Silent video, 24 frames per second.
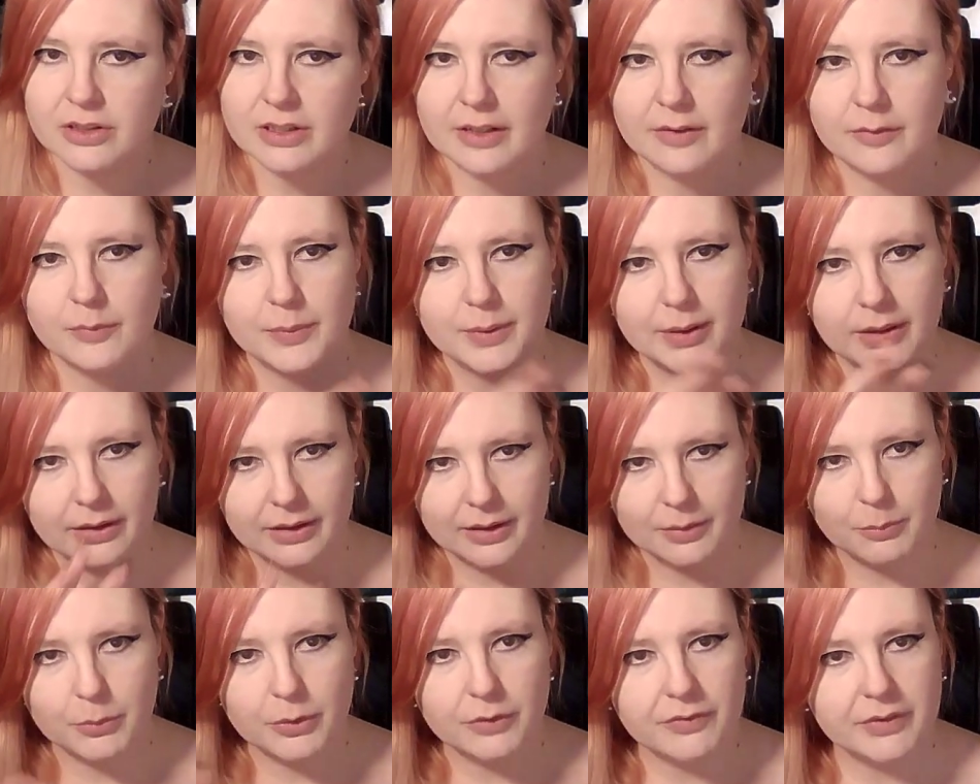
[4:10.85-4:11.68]
They've been like
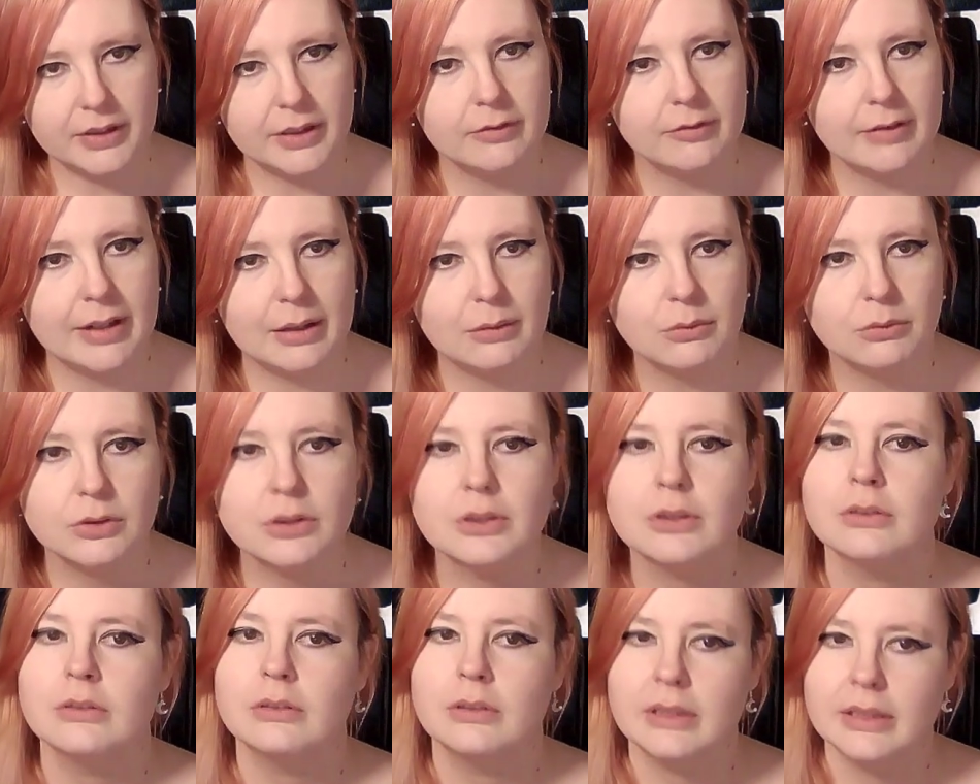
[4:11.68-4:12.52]
moving it around
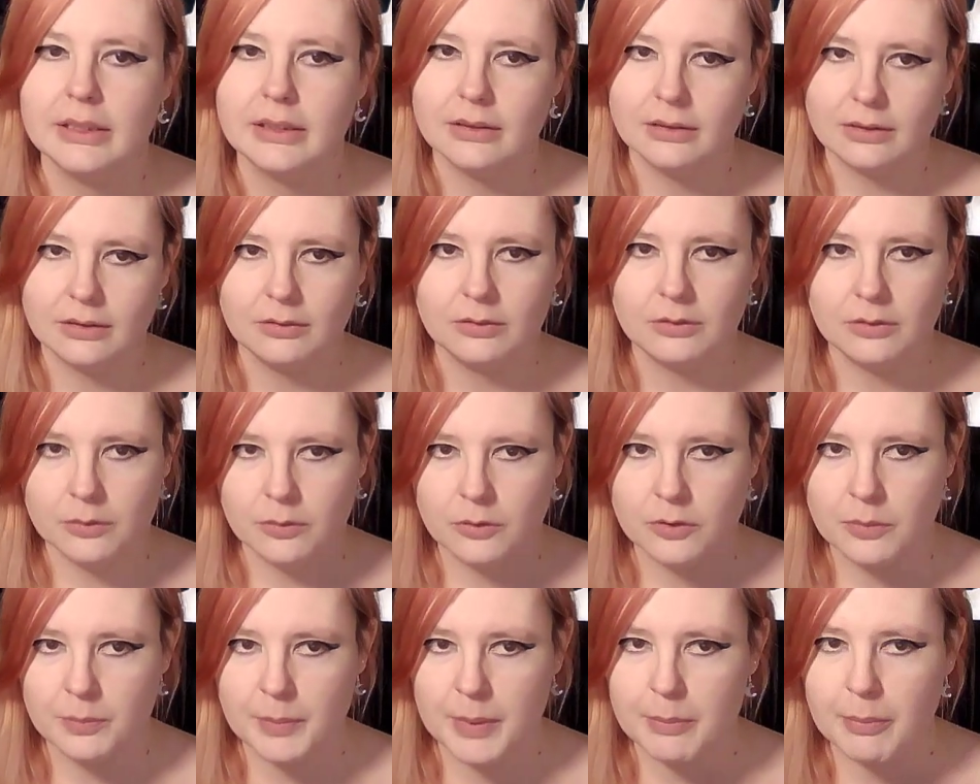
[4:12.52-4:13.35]
like
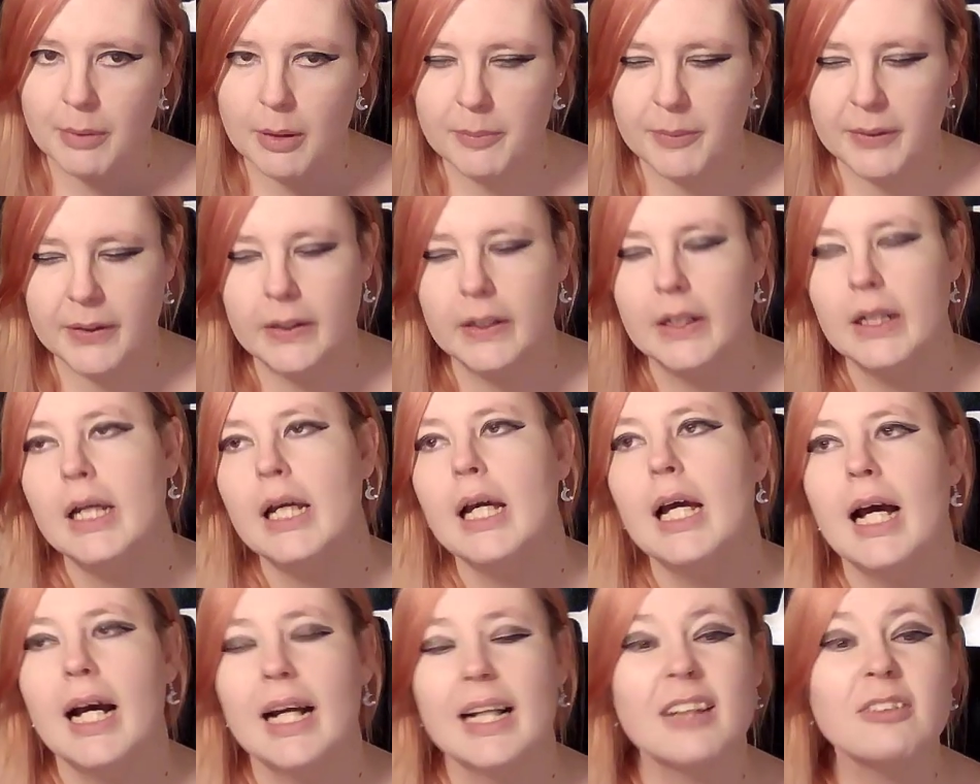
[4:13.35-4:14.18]
bit by bit,
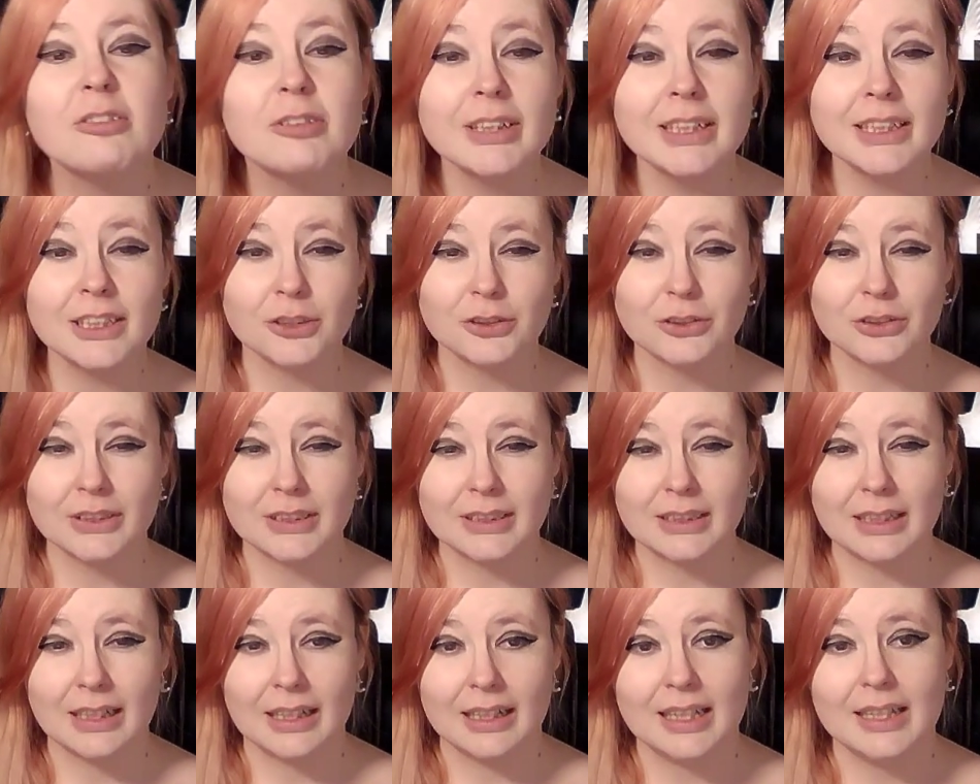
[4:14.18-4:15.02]
and I've really enjoyed
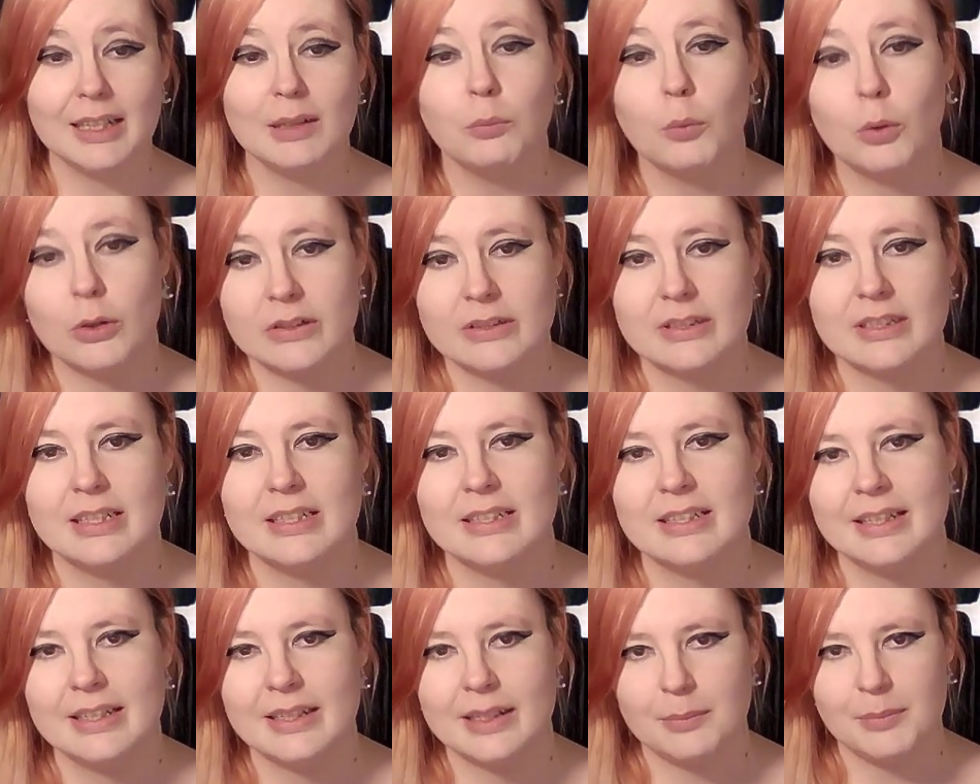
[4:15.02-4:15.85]
that in one sense,
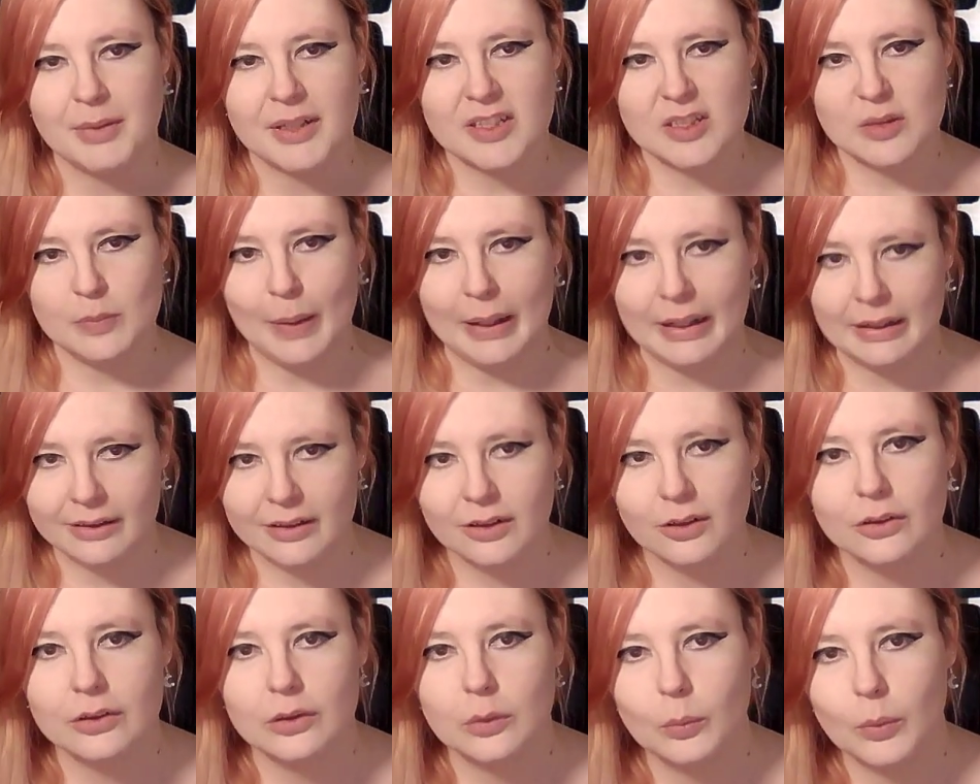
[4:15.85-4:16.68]
like them expanding
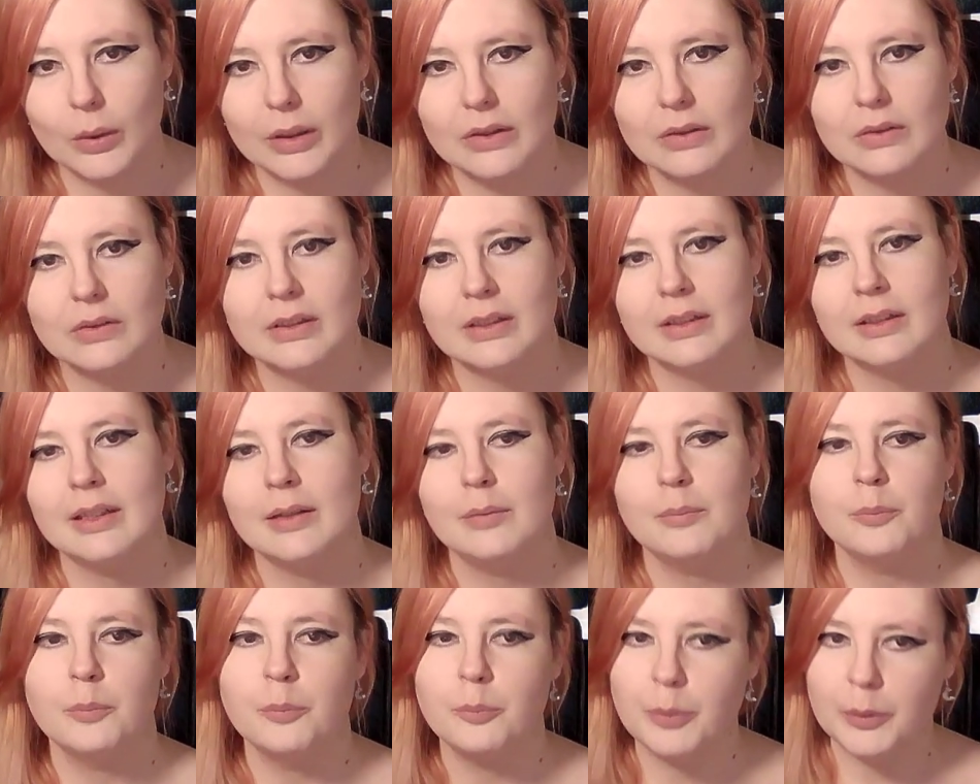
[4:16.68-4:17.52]
on the world and
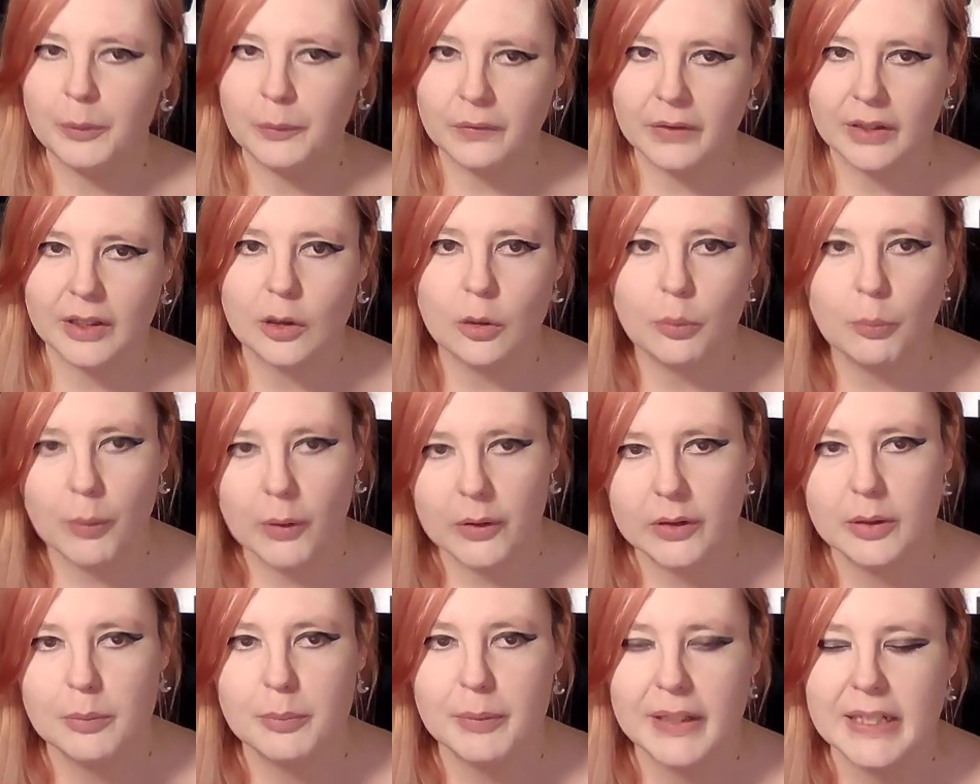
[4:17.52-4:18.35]
them building up on
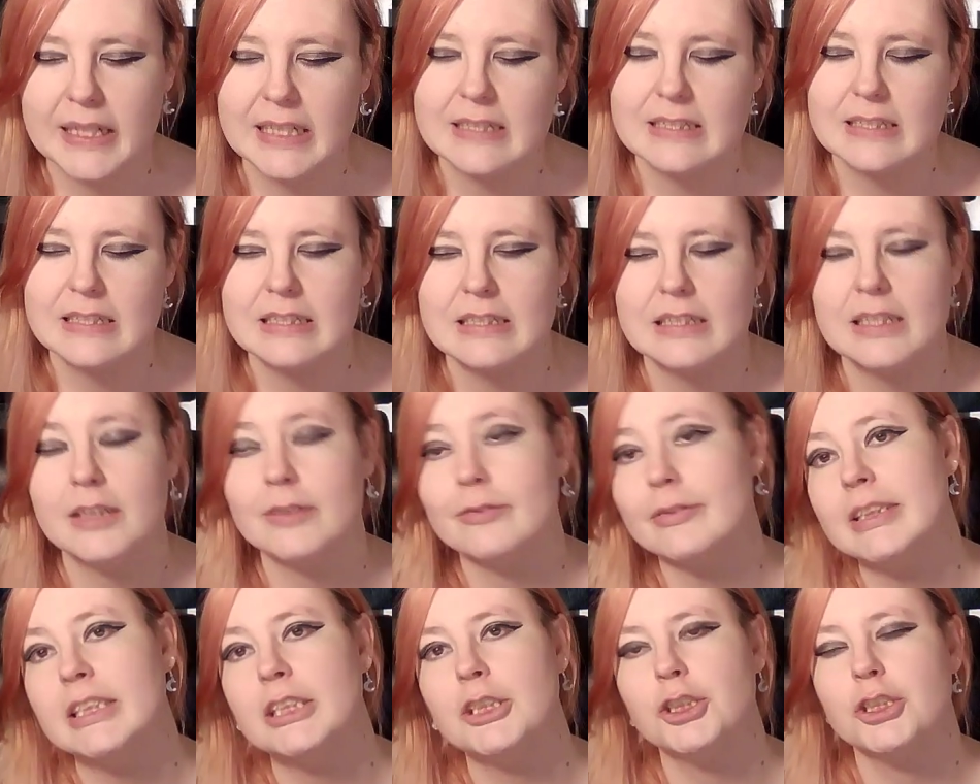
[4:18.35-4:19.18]
the places and the
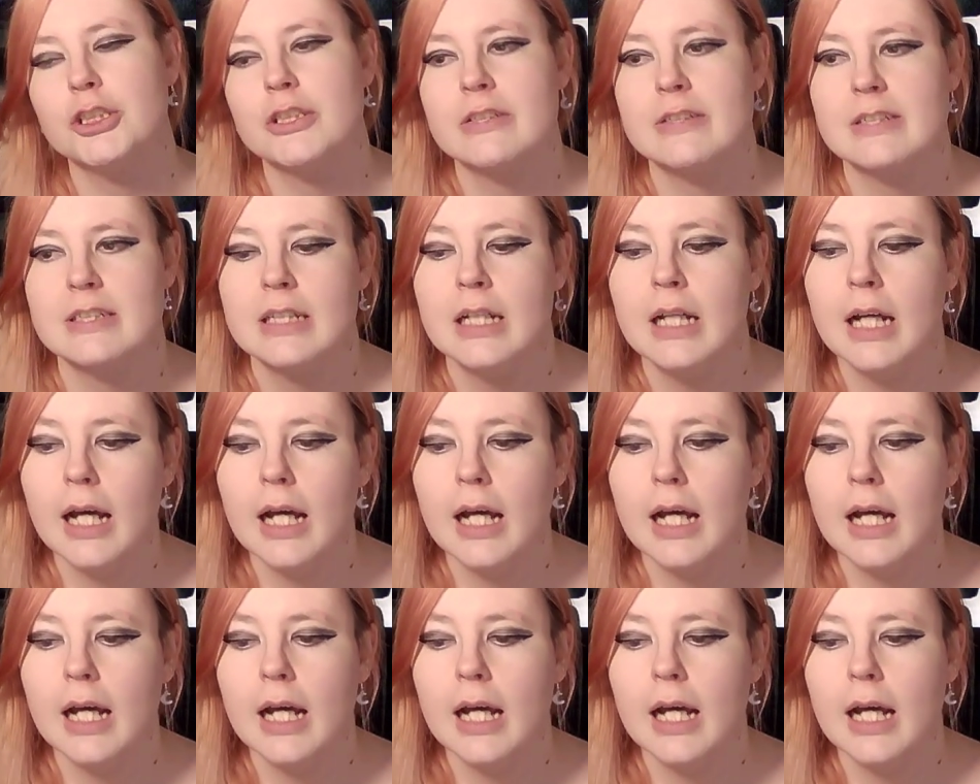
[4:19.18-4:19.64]
regions.